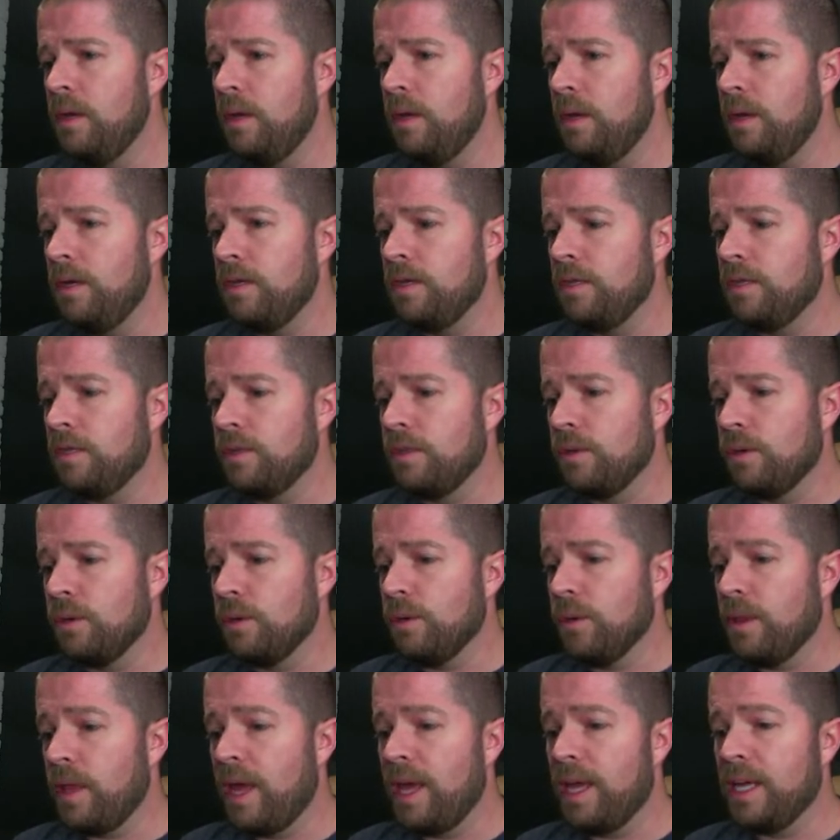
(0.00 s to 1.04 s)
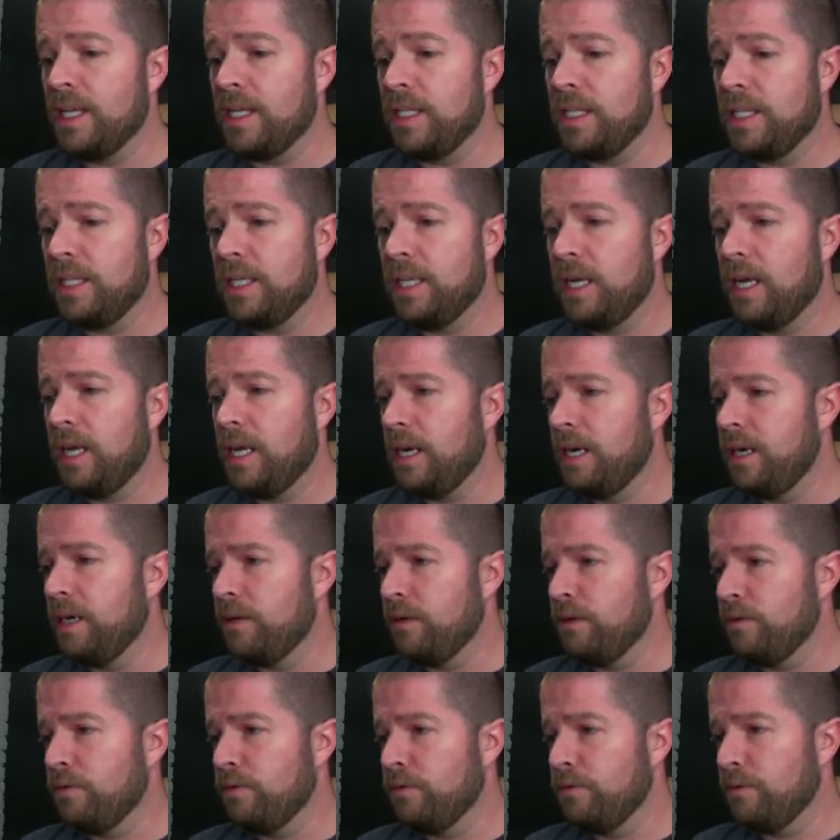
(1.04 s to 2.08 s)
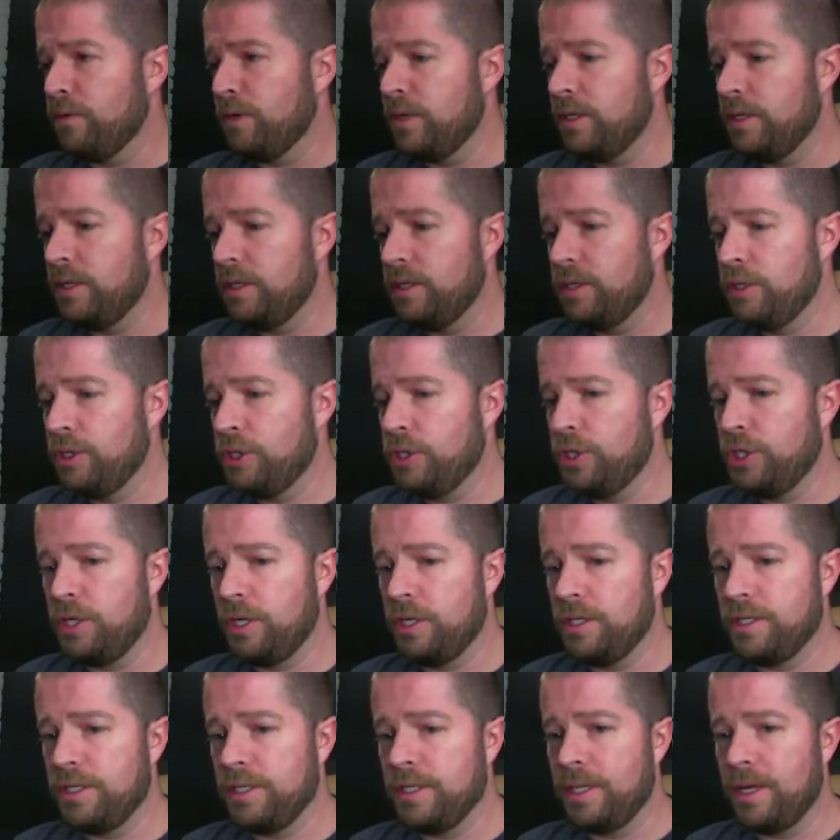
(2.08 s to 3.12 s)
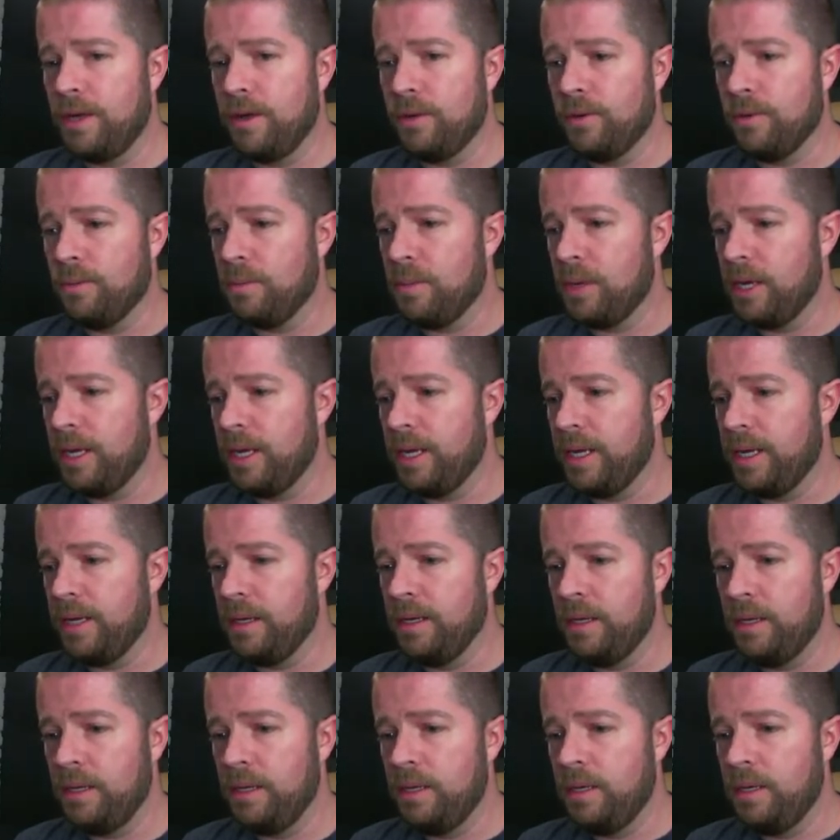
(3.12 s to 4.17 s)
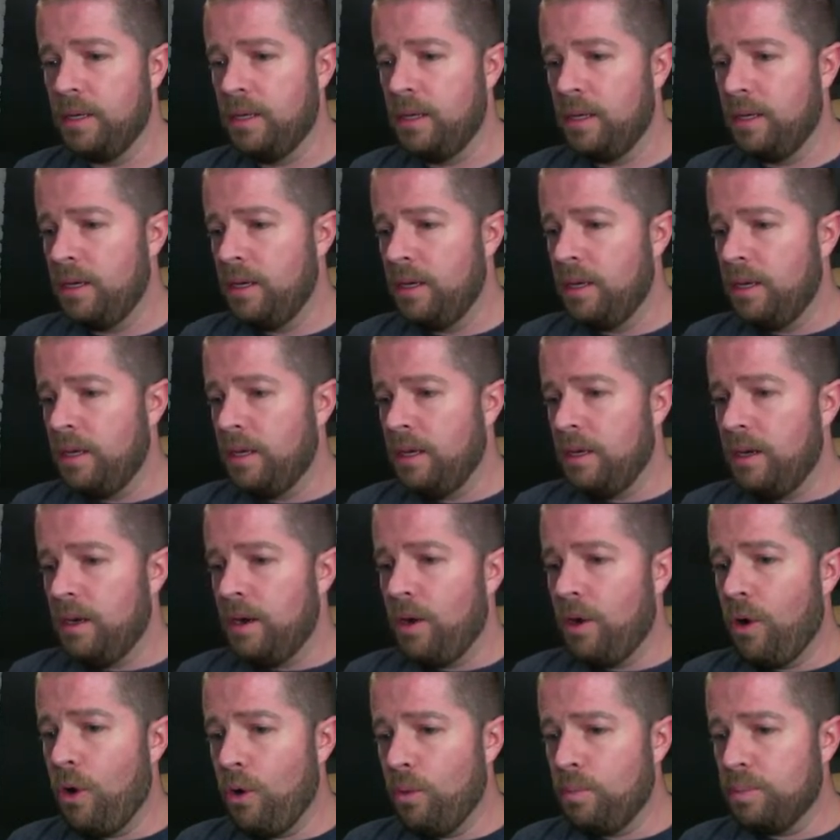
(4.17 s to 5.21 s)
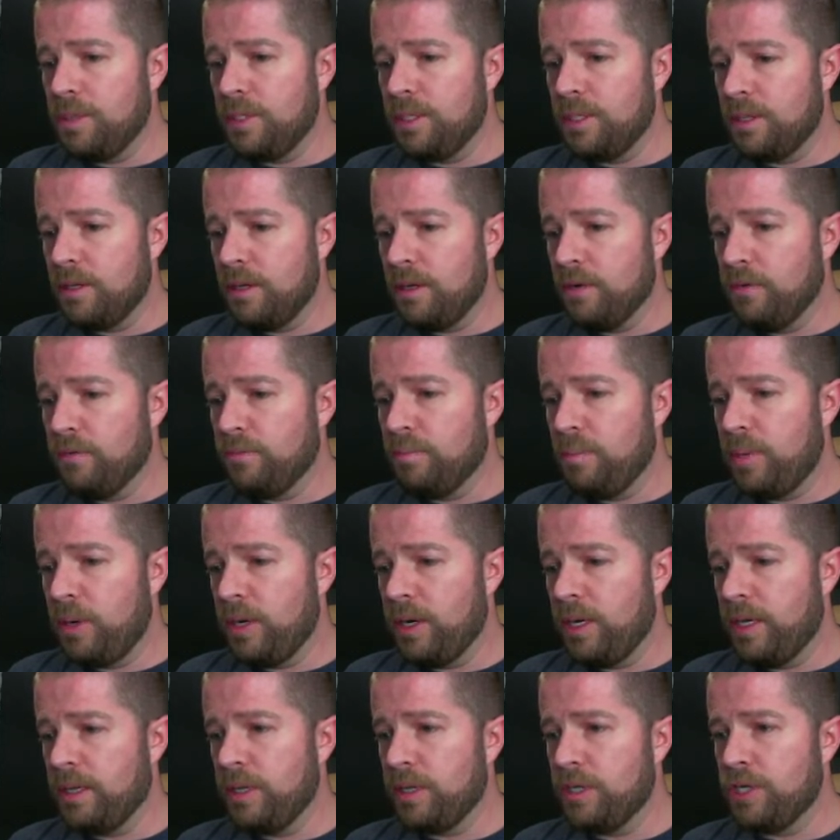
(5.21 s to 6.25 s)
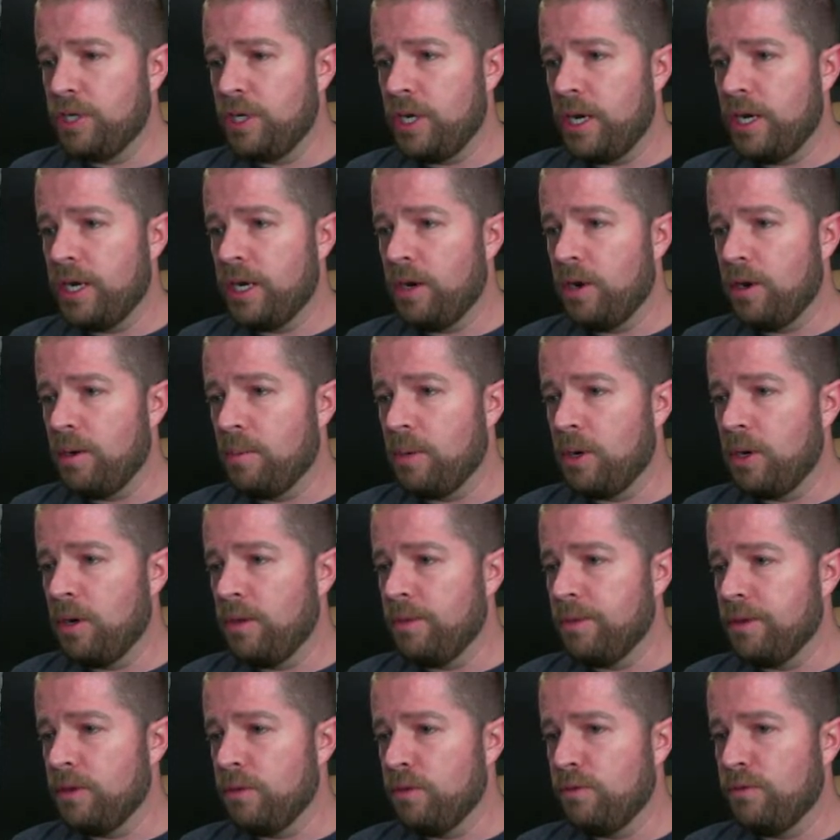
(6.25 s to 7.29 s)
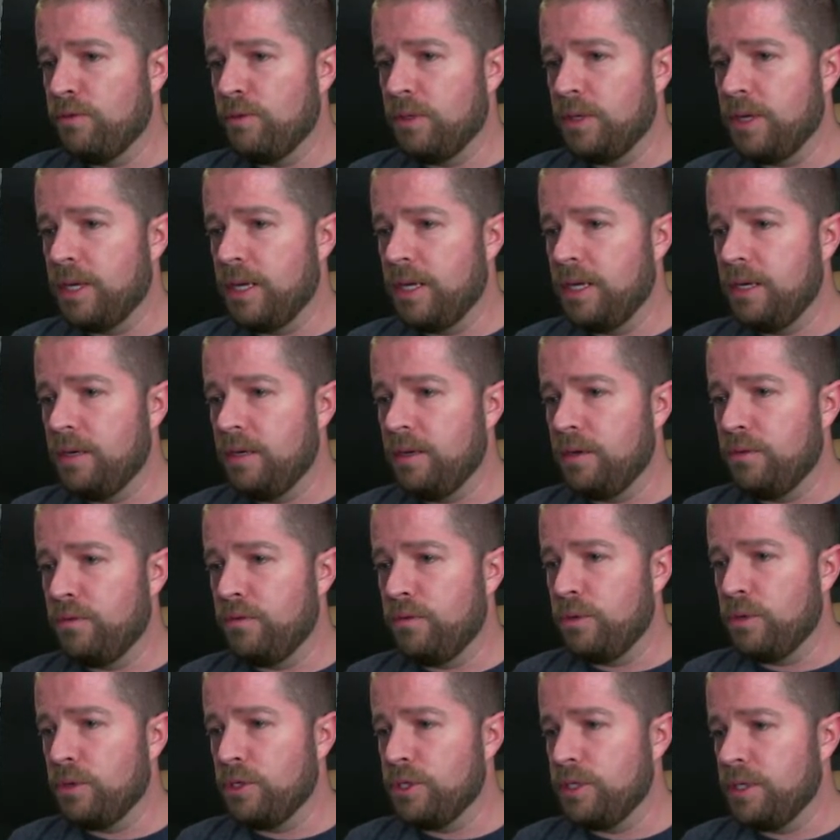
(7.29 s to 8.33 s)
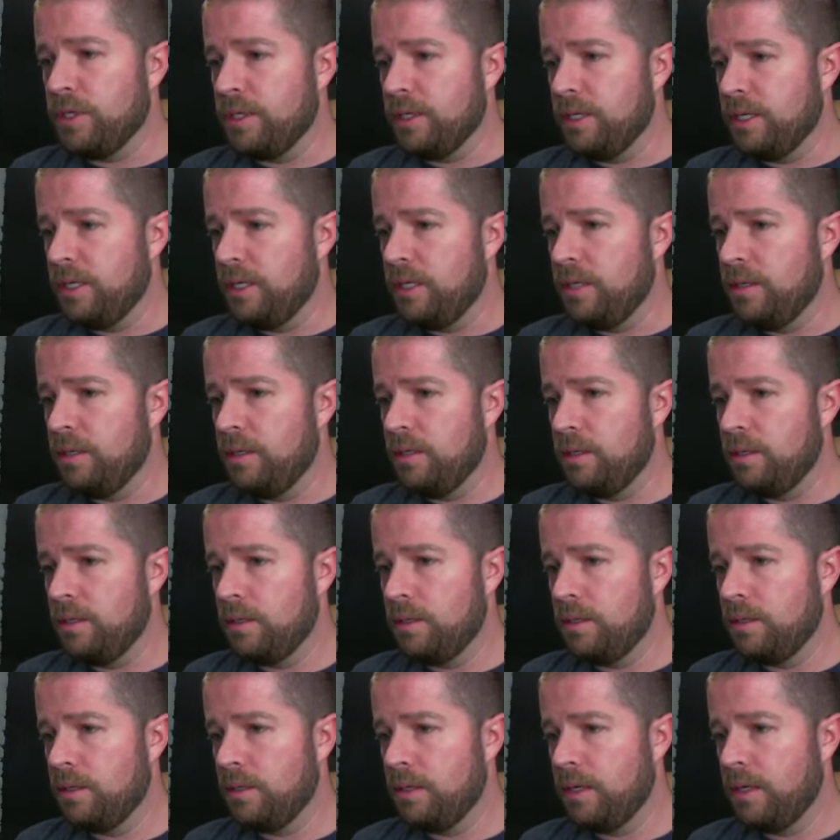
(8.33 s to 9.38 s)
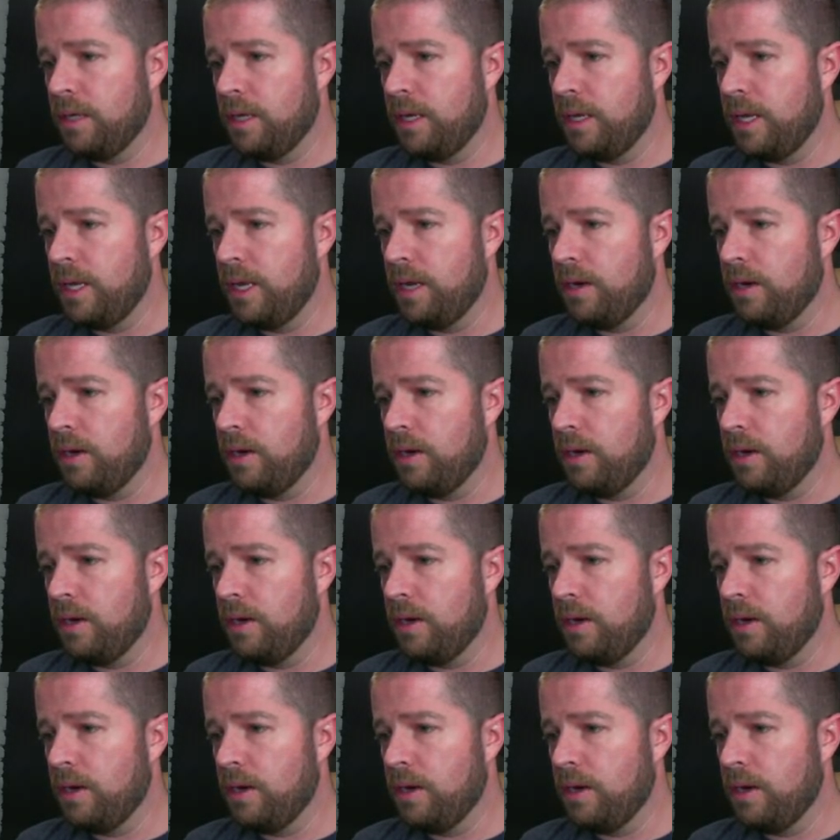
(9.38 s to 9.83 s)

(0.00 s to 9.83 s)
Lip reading: So that kind of shuts down my hopes of putting the Shining Armor on the Youthful Knight, unfortunately. Can't